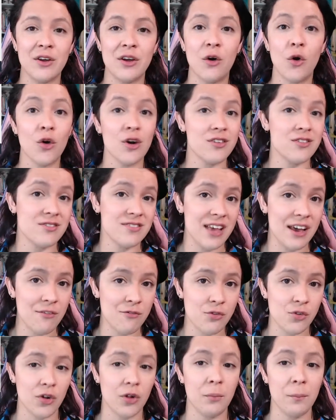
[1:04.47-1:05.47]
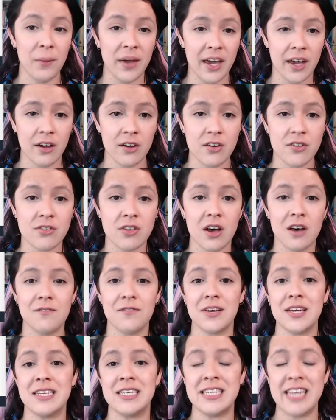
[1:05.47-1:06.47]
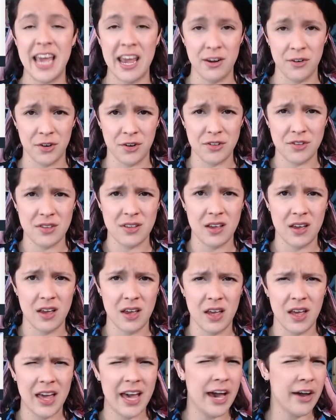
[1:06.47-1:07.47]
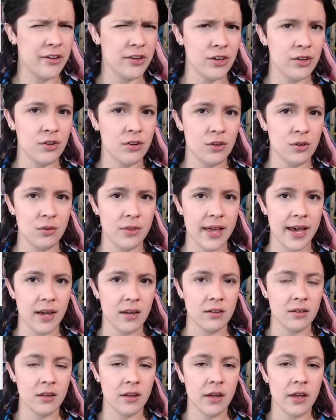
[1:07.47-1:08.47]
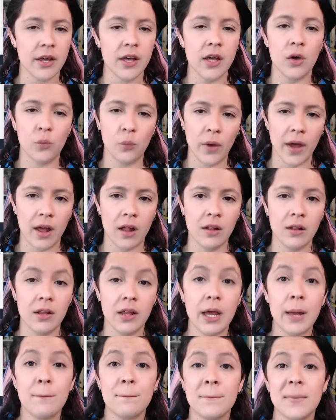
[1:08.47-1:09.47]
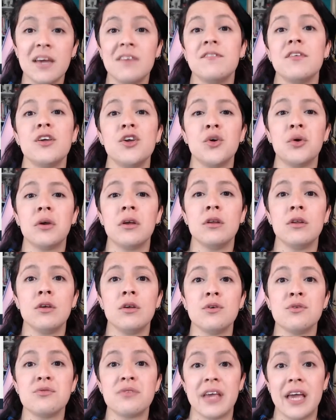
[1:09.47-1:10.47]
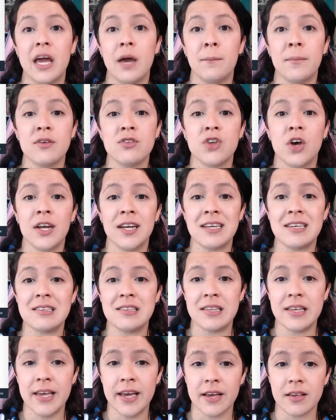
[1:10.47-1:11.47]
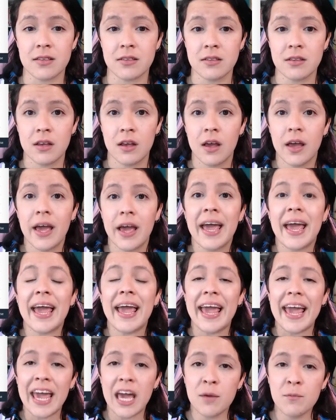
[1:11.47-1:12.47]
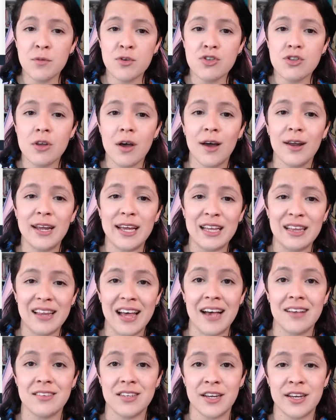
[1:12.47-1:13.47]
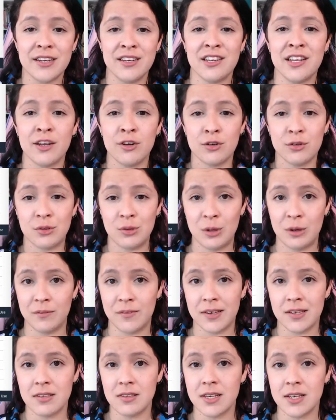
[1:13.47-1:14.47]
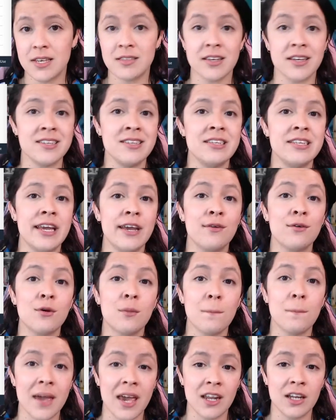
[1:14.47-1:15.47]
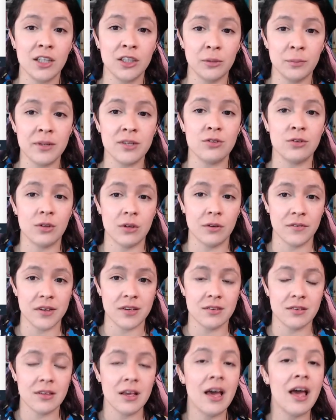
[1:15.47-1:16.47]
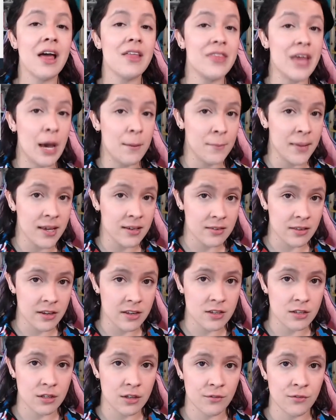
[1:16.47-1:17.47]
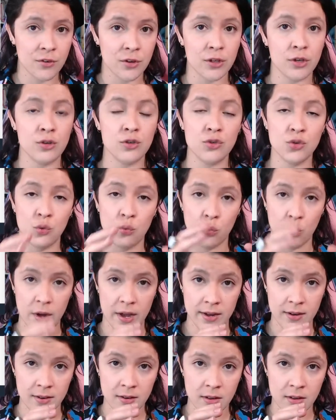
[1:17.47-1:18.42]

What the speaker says: or several pairs of containers. How do you do that? Well, maybe you can use Amazon ECS. Amazon Elastic Container Service is a container management service that makes it easy for you to run,